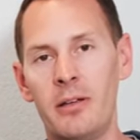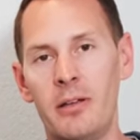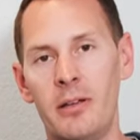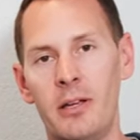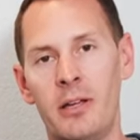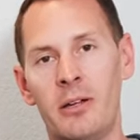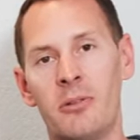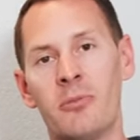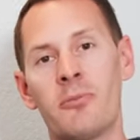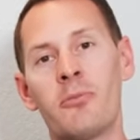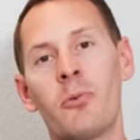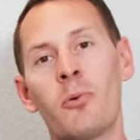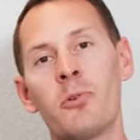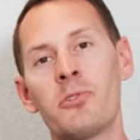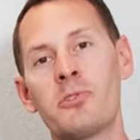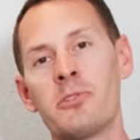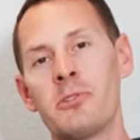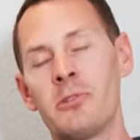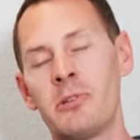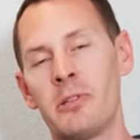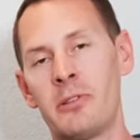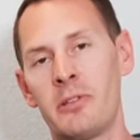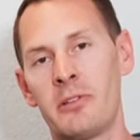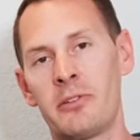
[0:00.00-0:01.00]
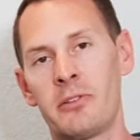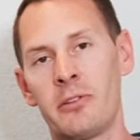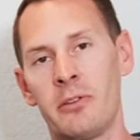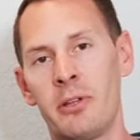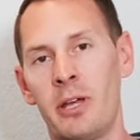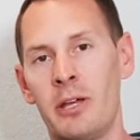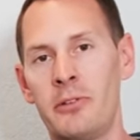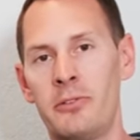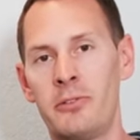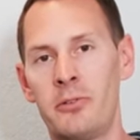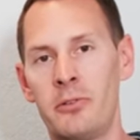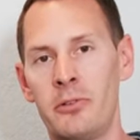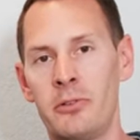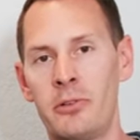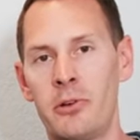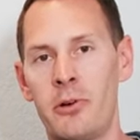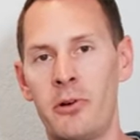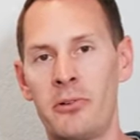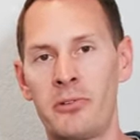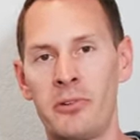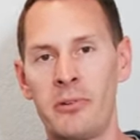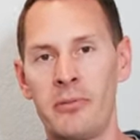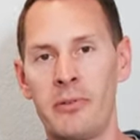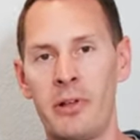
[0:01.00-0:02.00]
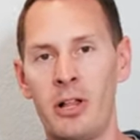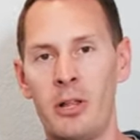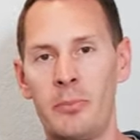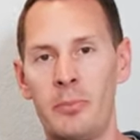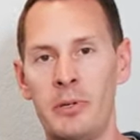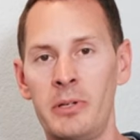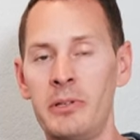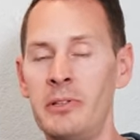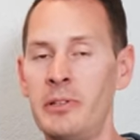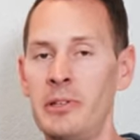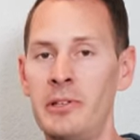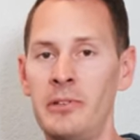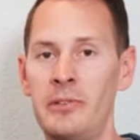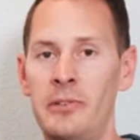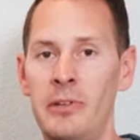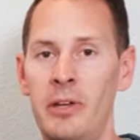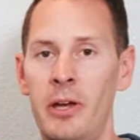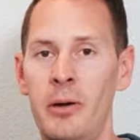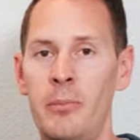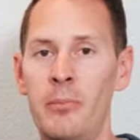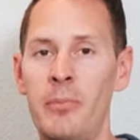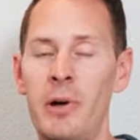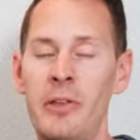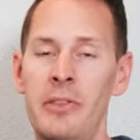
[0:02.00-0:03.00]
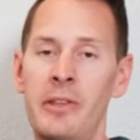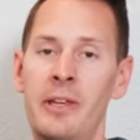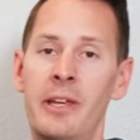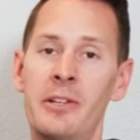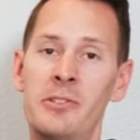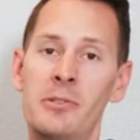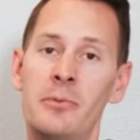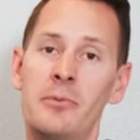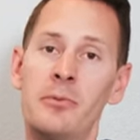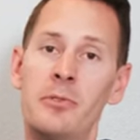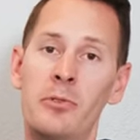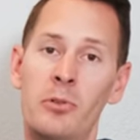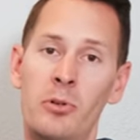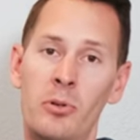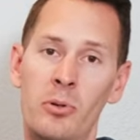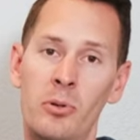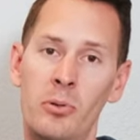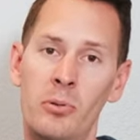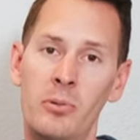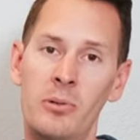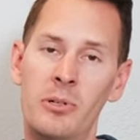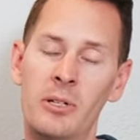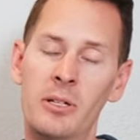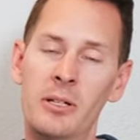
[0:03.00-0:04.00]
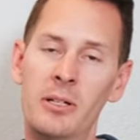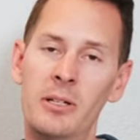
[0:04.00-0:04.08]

and unfortunately, this led to the dog developing DCM by the age of two.